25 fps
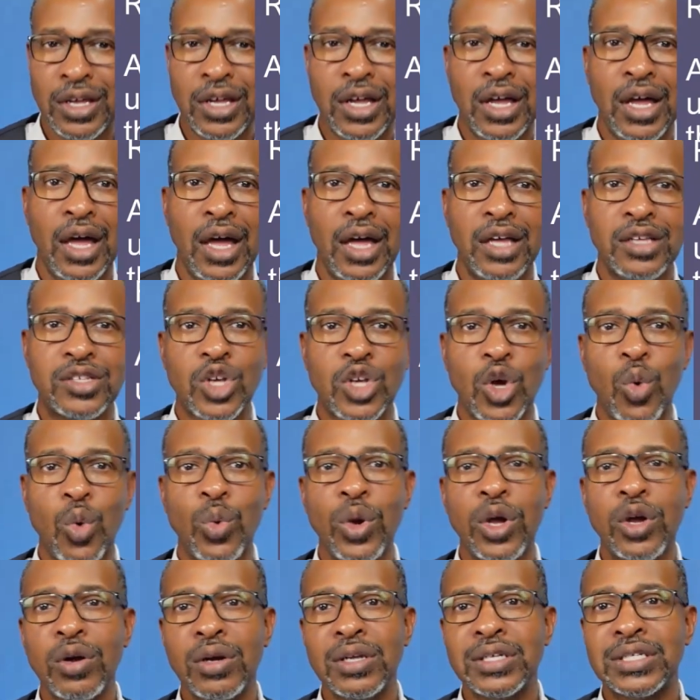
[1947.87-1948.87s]
And so we're
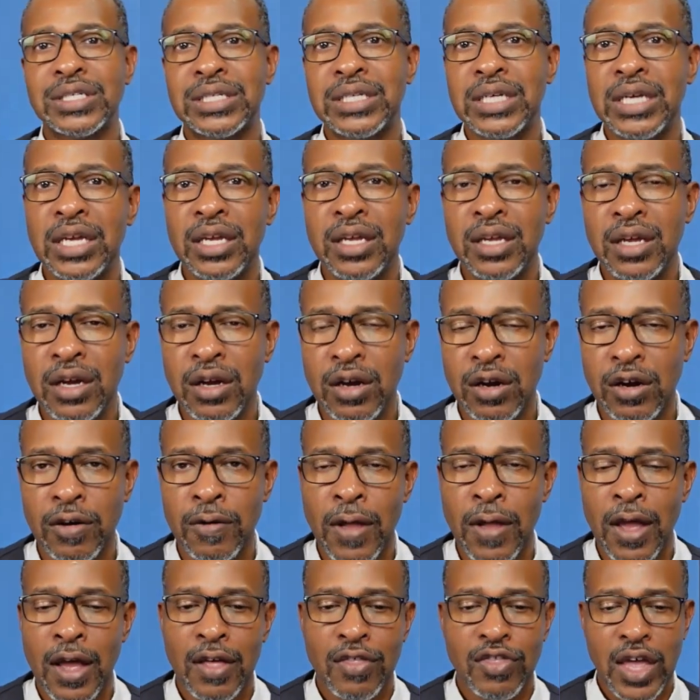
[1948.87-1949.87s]
going to see here
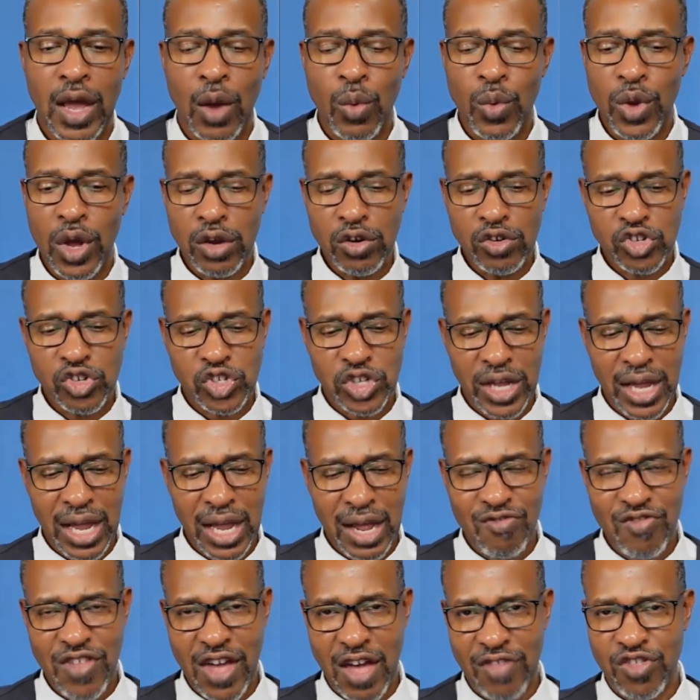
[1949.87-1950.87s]
that we understand
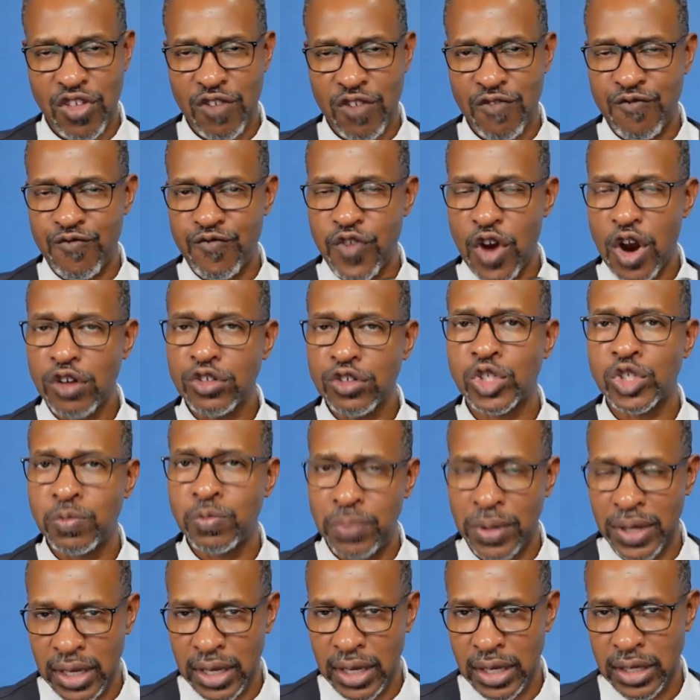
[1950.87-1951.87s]
that the first
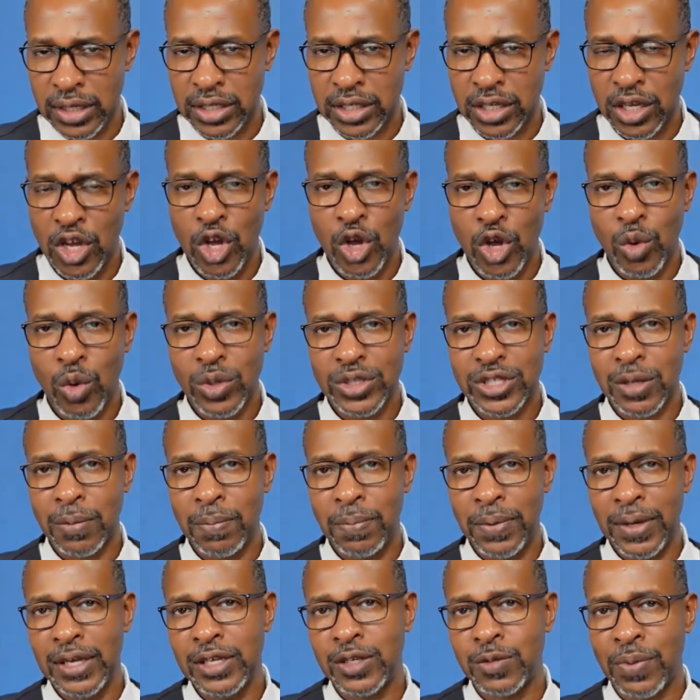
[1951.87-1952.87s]
beast was a
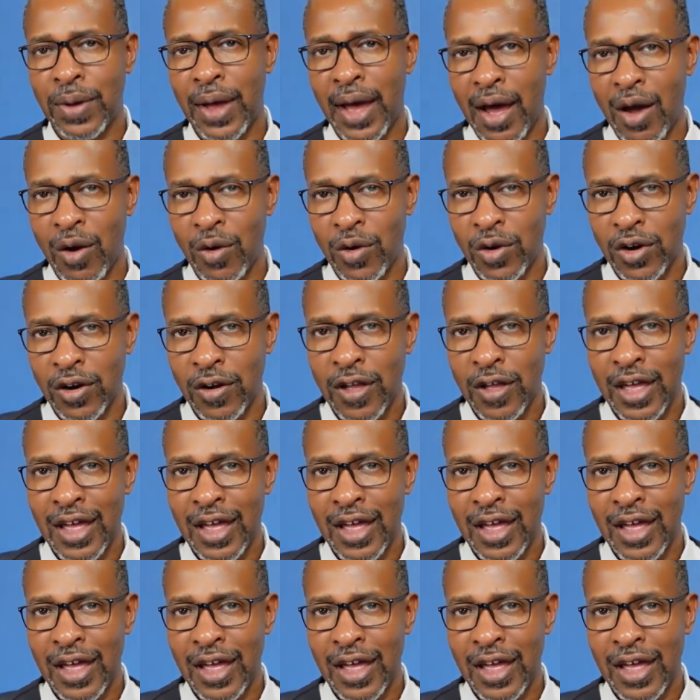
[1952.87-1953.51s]
beast power